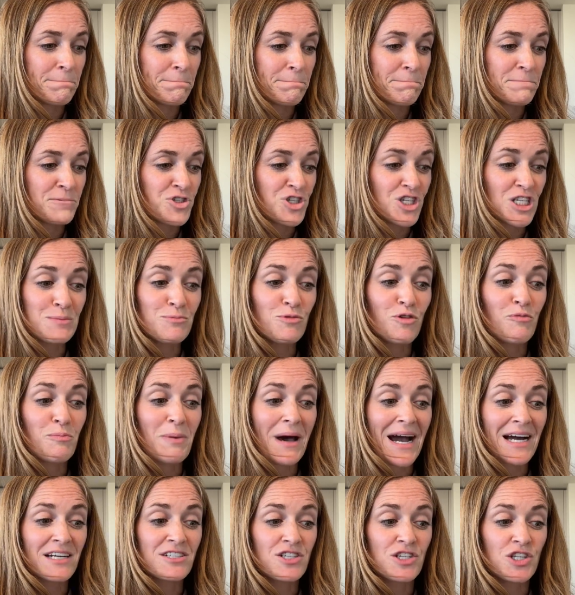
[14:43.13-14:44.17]
Just moved
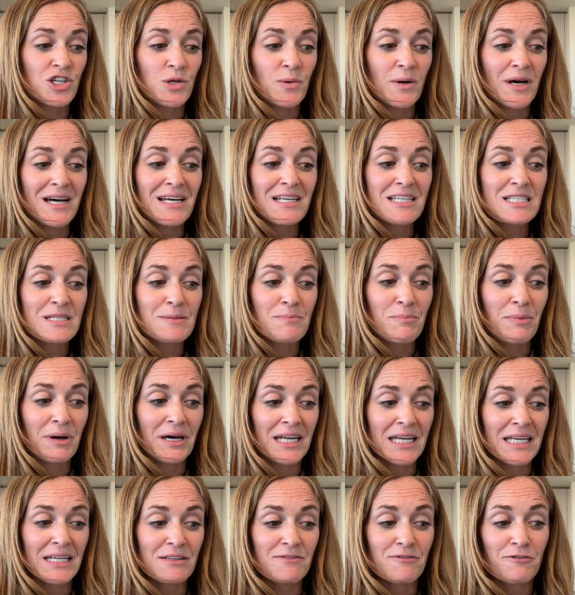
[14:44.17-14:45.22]
back to the US, but
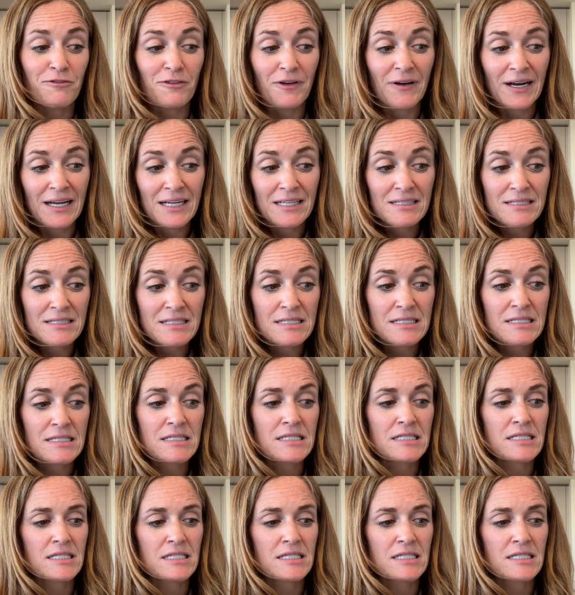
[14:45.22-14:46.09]
in France,